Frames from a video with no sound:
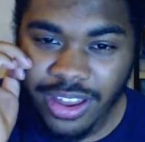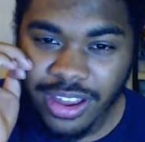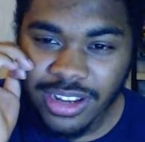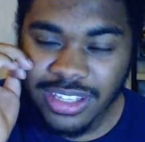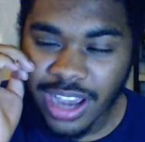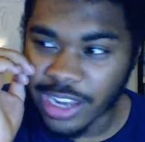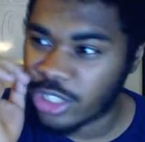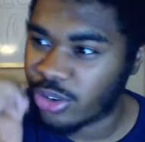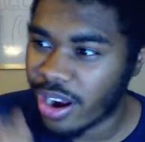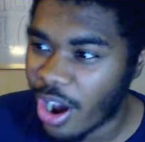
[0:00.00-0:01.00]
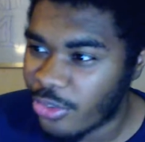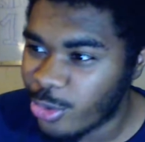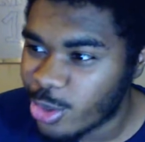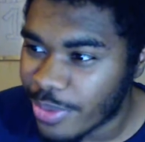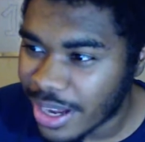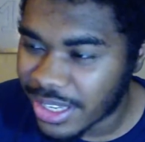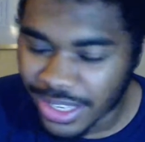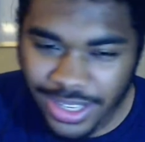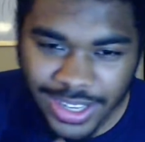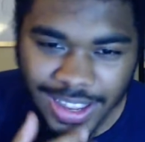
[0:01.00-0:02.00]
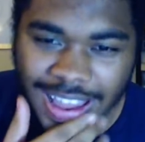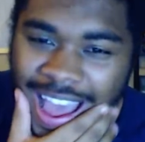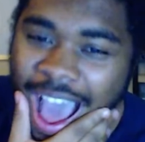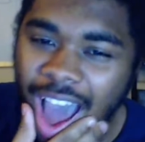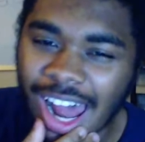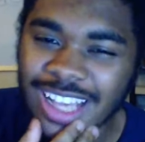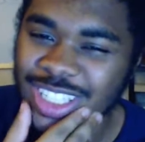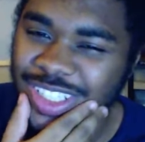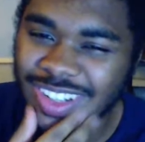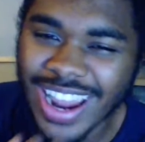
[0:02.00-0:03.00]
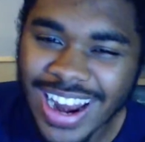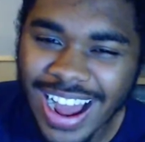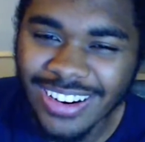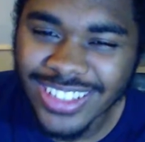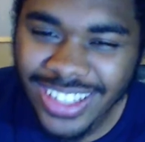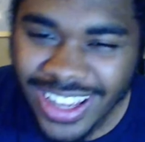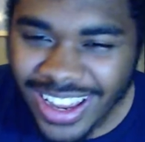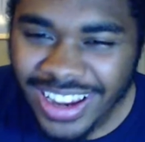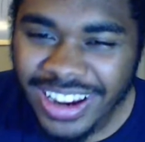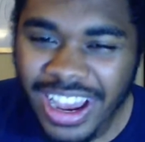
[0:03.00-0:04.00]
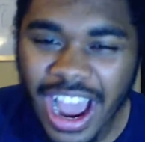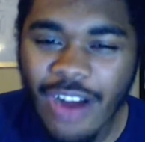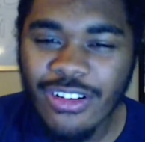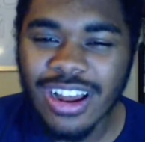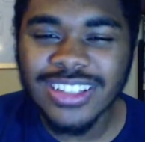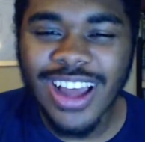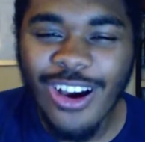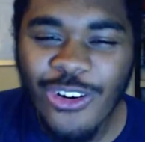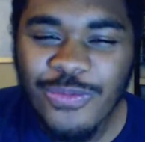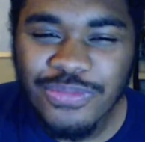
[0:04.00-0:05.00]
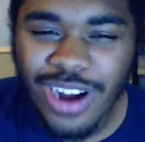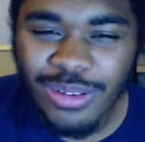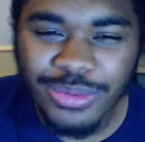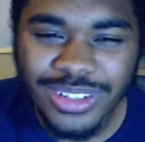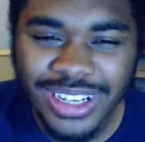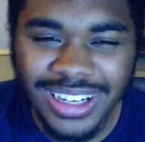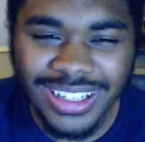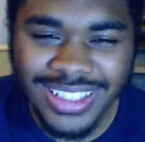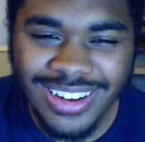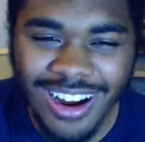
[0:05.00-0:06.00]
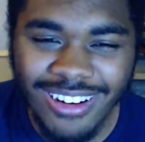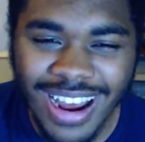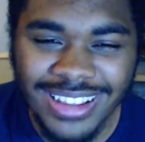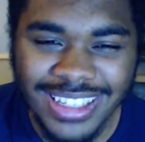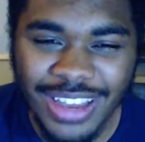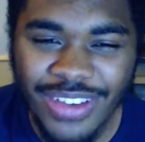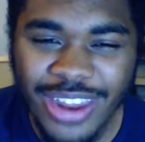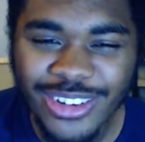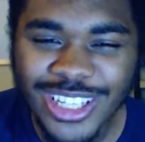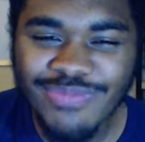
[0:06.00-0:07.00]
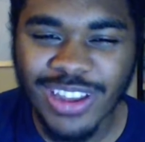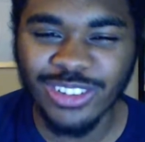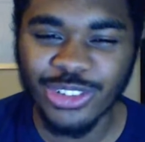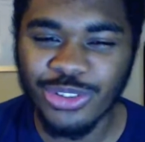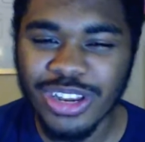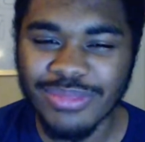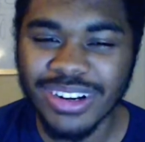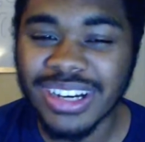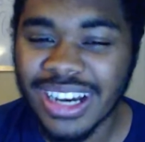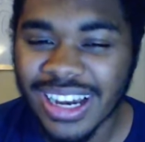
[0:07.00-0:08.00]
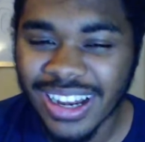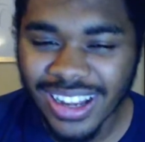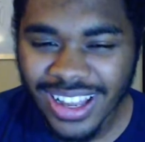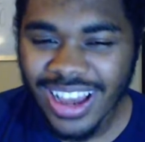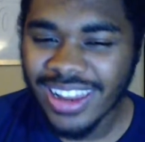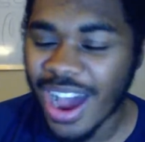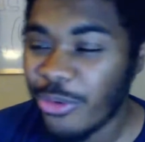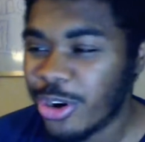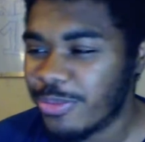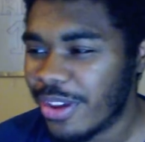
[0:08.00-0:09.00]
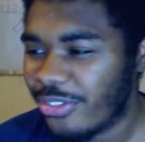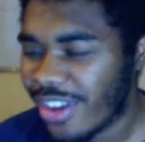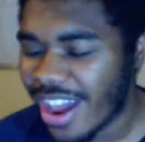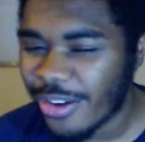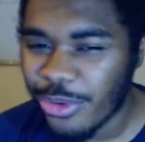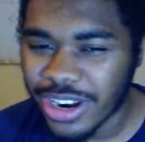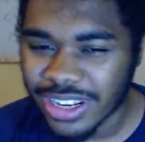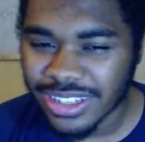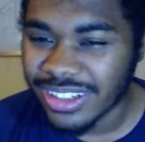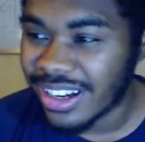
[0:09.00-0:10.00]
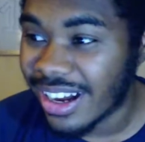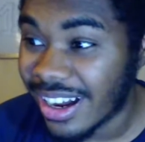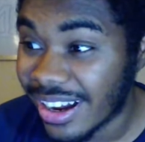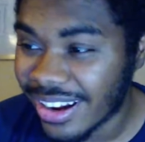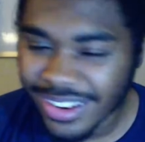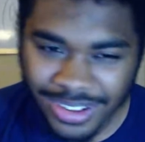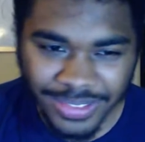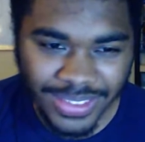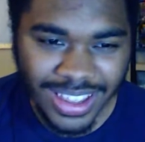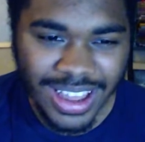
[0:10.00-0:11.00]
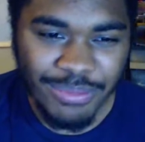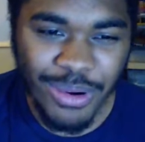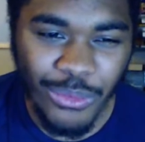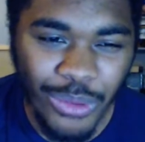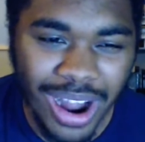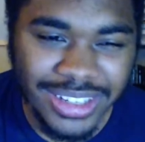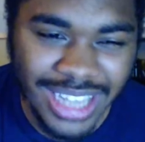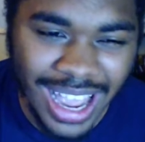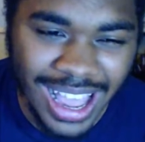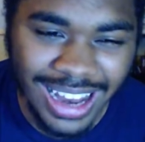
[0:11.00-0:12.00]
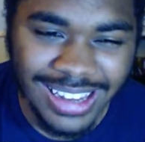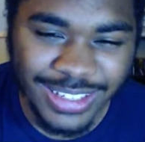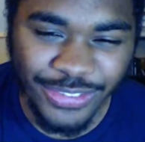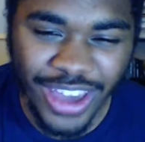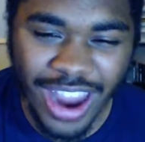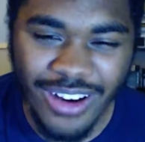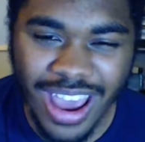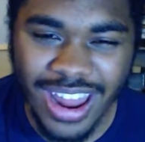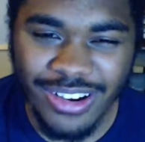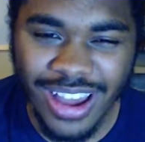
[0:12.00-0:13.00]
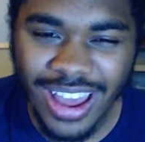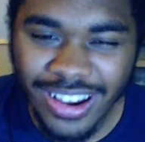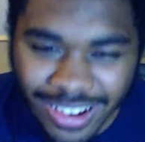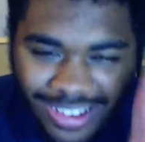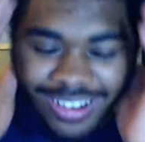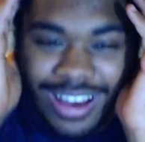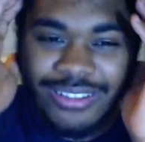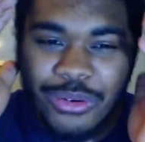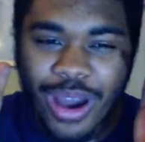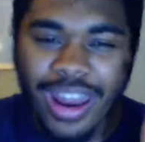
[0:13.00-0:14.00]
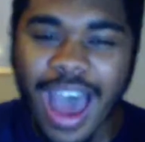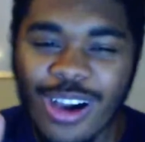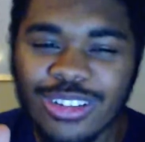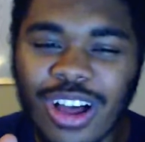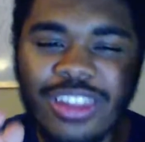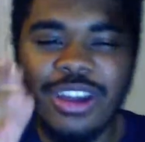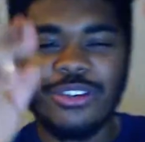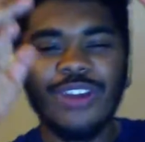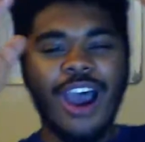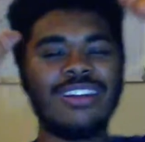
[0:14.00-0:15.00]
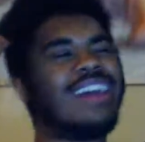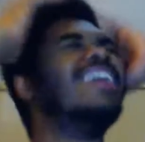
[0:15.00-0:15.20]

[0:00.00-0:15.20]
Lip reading: Uzumaki. Like, straight out. Everyone has their own problems. It's not right to give anyone special treatment. That wouldn't be fair, would it? But what the hell is fair anyway? And now he's on the ground like,